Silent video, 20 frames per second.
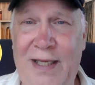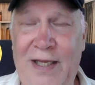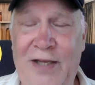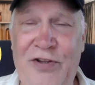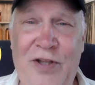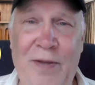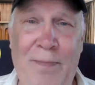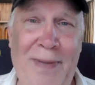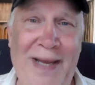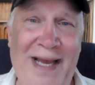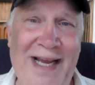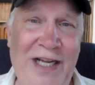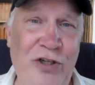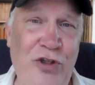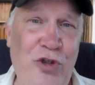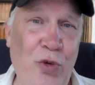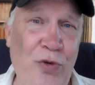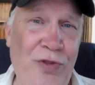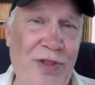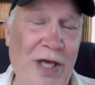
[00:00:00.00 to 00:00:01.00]
is that back in
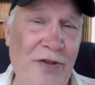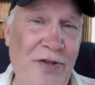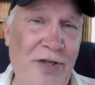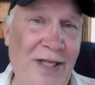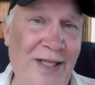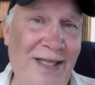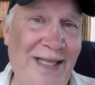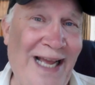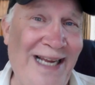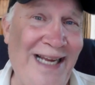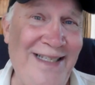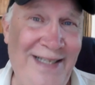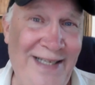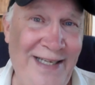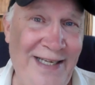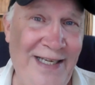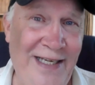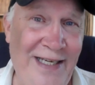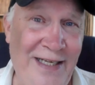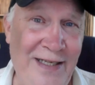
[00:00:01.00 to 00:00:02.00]

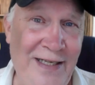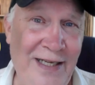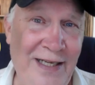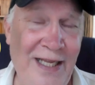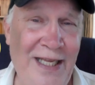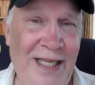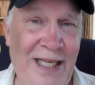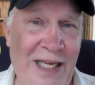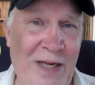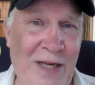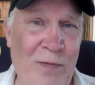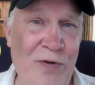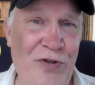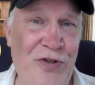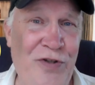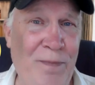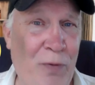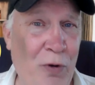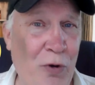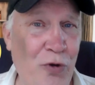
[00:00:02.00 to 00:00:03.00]
2019, he
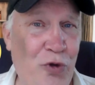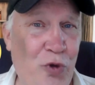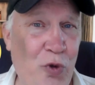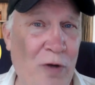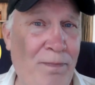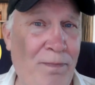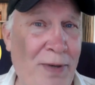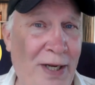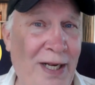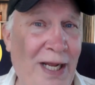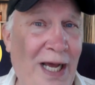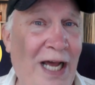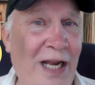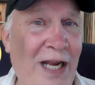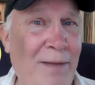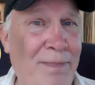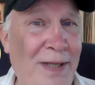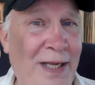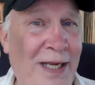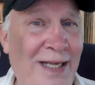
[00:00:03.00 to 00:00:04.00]
was supposed to have been
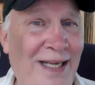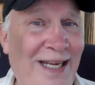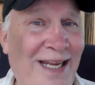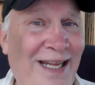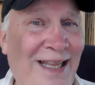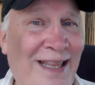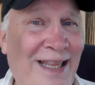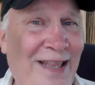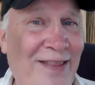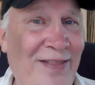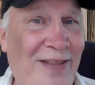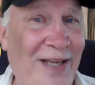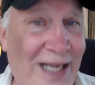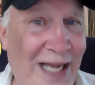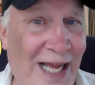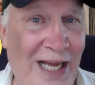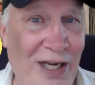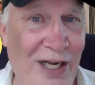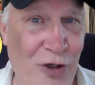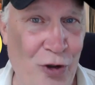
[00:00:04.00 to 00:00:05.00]
on a plane in the
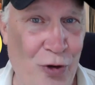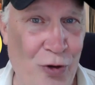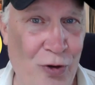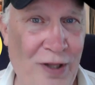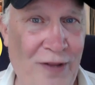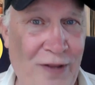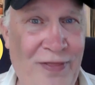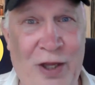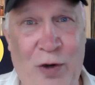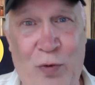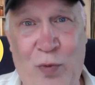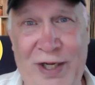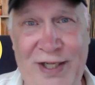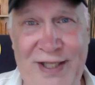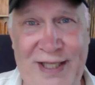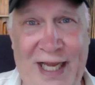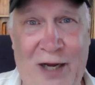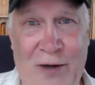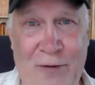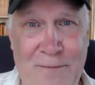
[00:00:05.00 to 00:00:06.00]
Congo that
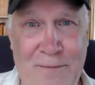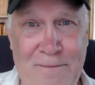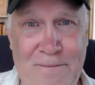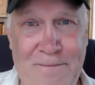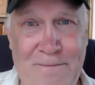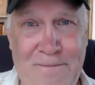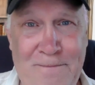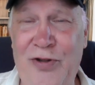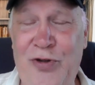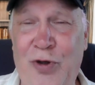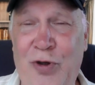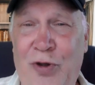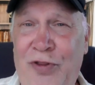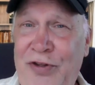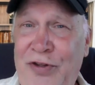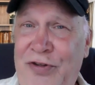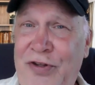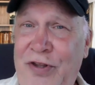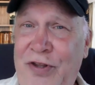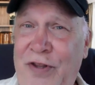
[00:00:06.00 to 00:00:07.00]
went down. So
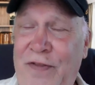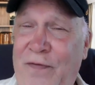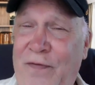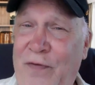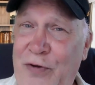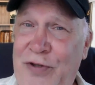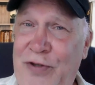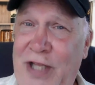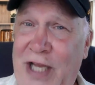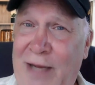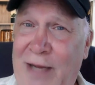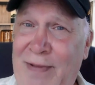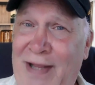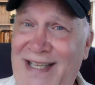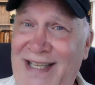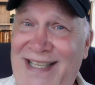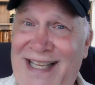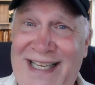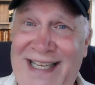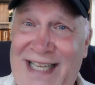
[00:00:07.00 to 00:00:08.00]
this isn't the first time
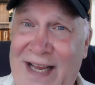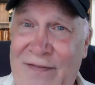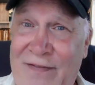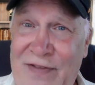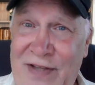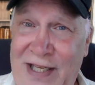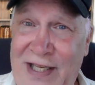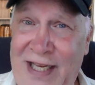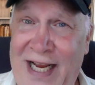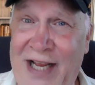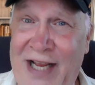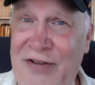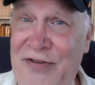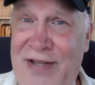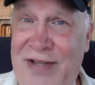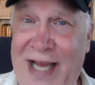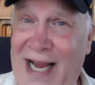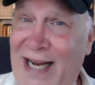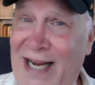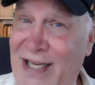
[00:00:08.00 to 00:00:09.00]
that Yevgeny has
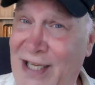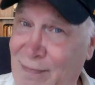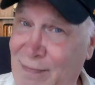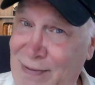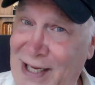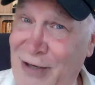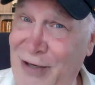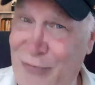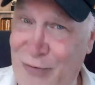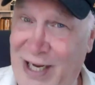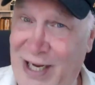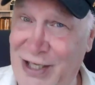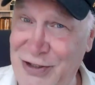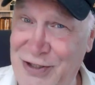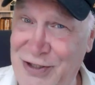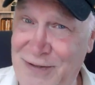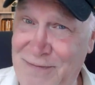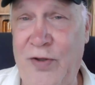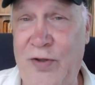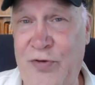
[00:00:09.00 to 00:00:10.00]
died in a plane
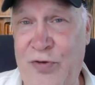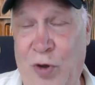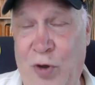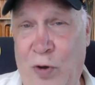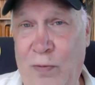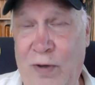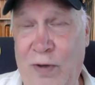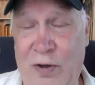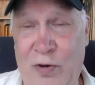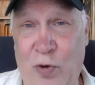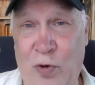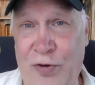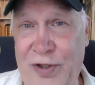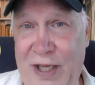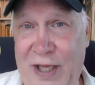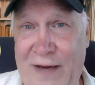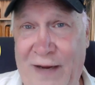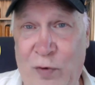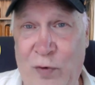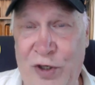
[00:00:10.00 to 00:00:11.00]
crash. So, of course,
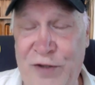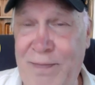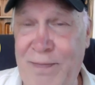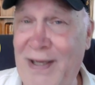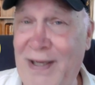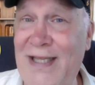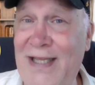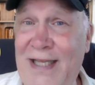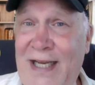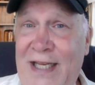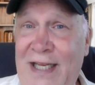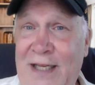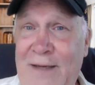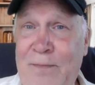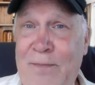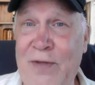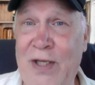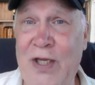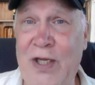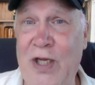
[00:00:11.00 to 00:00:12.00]
everyone is
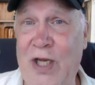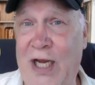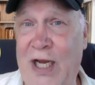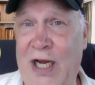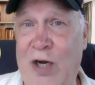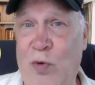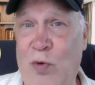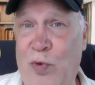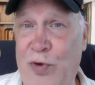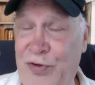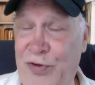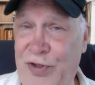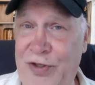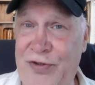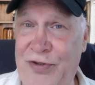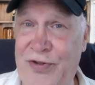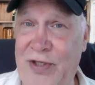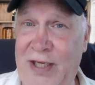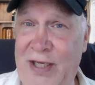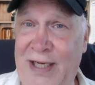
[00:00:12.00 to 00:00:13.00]
speculating, was
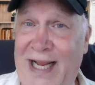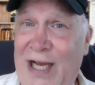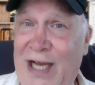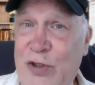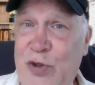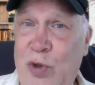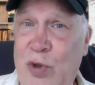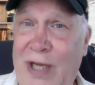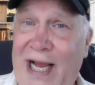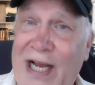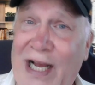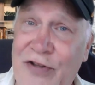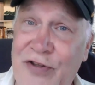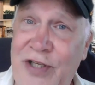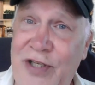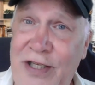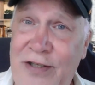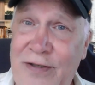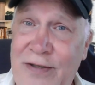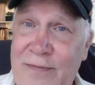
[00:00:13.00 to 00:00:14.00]
this an actual
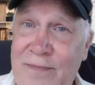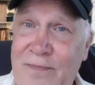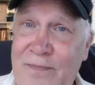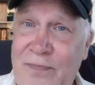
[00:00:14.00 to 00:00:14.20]
accident